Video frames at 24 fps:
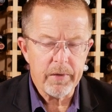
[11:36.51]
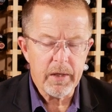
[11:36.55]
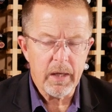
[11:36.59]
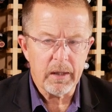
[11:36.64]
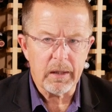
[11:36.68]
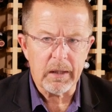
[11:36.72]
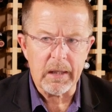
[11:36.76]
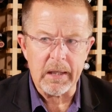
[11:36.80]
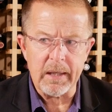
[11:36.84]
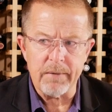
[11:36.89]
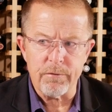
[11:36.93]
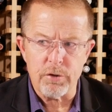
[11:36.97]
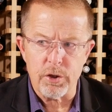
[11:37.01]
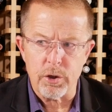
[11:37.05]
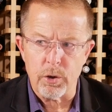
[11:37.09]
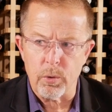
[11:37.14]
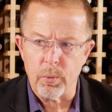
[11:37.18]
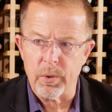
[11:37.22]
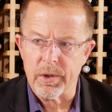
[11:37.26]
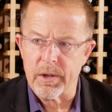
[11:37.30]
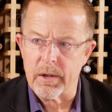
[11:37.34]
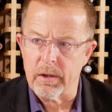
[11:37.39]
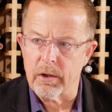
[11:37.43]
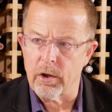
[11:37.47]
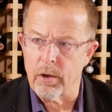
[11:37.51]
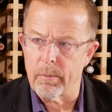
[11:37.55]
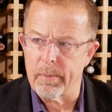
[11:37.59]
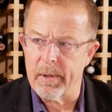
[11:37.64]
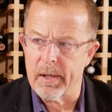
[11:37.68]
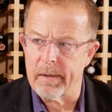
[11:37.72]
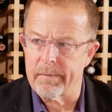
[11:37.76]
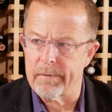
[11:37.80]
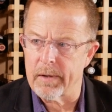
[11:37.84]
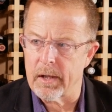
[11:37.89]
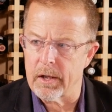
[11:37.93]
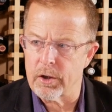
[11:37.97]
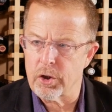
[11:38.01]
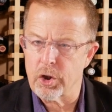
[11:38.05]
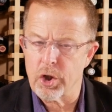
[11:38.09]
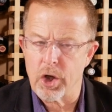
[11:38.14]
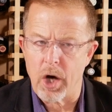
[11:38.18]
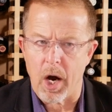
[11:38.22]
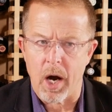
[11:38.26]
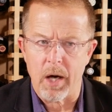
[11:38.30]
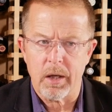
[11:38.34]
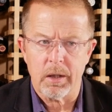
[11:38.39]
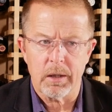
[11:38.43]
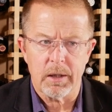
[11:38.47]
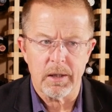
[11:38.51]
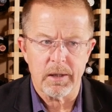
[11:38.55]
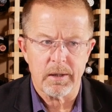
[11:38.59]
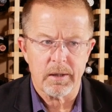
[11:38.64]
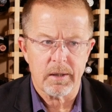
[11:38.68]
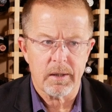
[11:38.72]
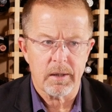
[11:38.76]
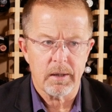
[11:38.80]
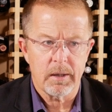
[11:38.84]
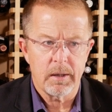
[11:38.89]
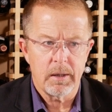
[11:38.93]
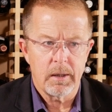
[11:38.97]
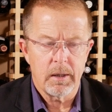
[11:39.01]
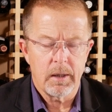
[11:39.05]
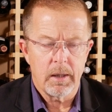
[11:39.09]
Leaves you with a little bit of a chocolate,